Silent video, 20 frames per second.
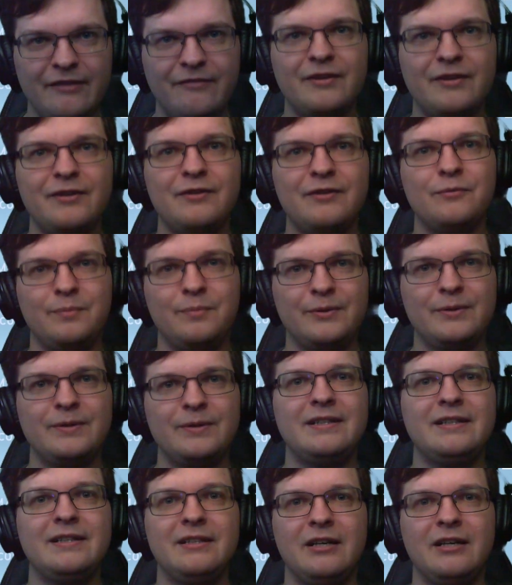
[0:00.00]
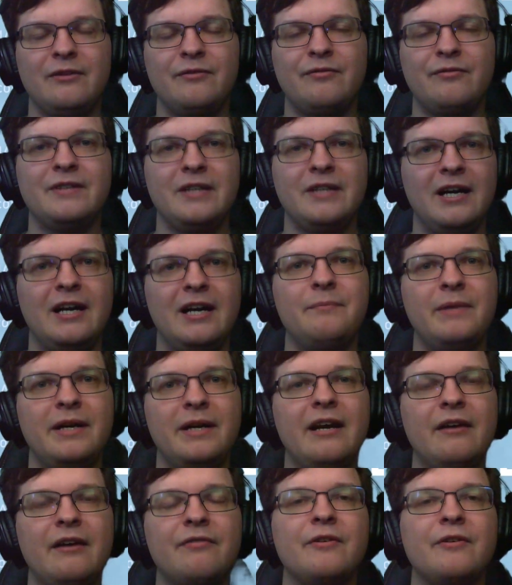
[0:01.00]
given you put enough time
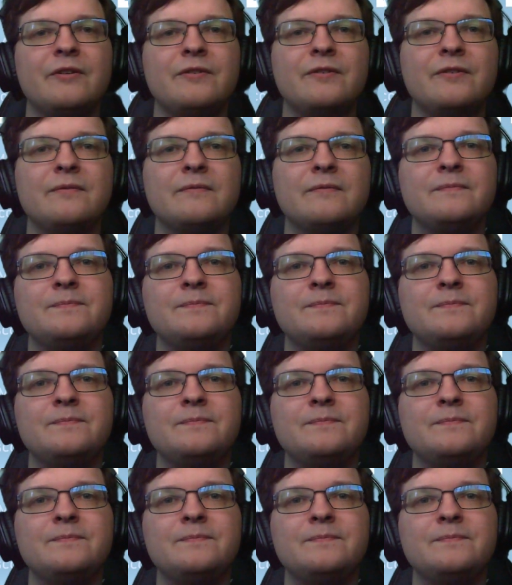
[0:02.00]
and effort.